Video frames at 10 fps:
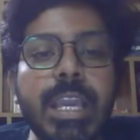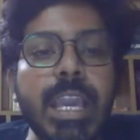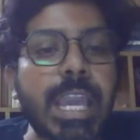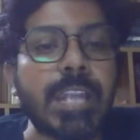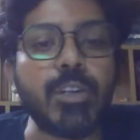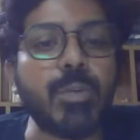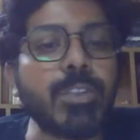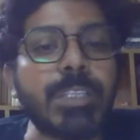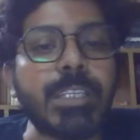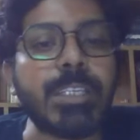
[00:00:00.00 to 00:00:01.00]

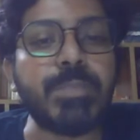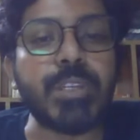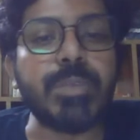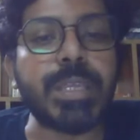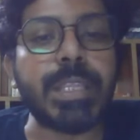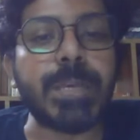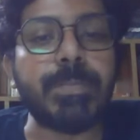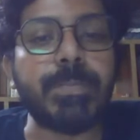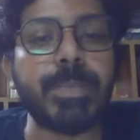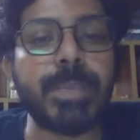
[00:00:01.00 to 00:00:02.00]
endomosis between them.
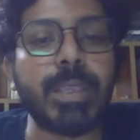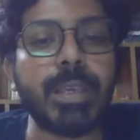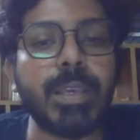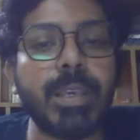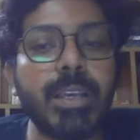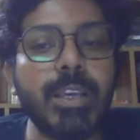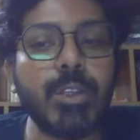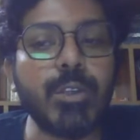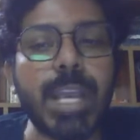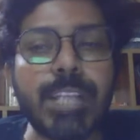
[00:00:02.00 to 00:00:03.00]

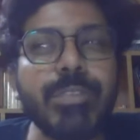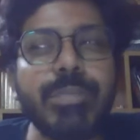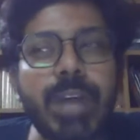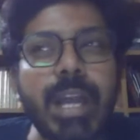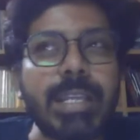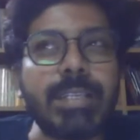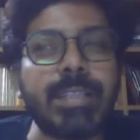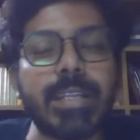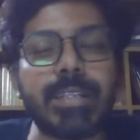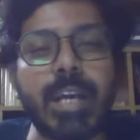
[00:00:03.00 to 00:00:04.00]
So, as we find
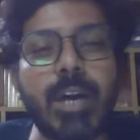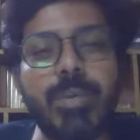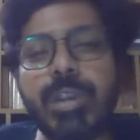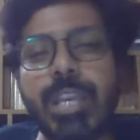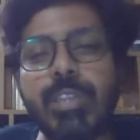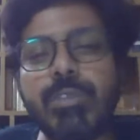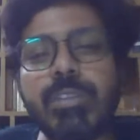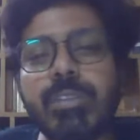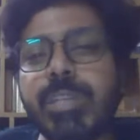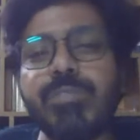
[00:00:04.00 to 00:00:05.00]
that our Hindu
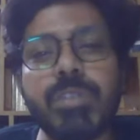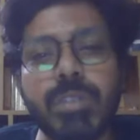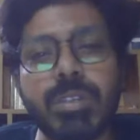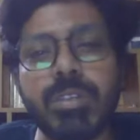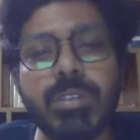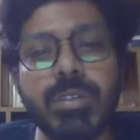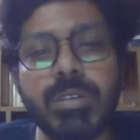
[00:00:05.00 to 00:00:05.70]
scriptures